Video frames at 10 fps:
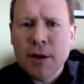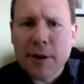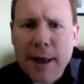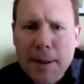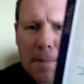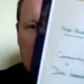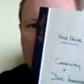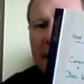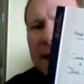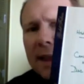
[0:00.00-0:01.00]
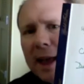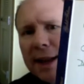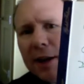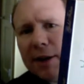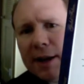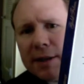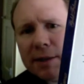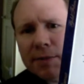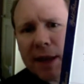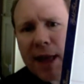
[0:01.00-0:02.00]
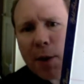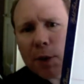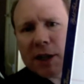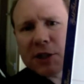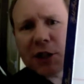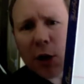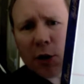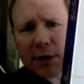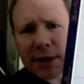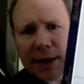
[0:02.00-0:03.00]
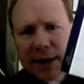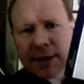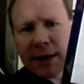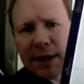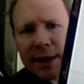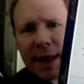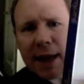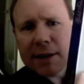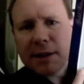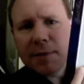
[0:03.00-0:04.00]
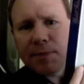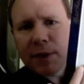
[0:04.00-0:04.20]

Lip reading: Okay? And here it is. And what it shows is that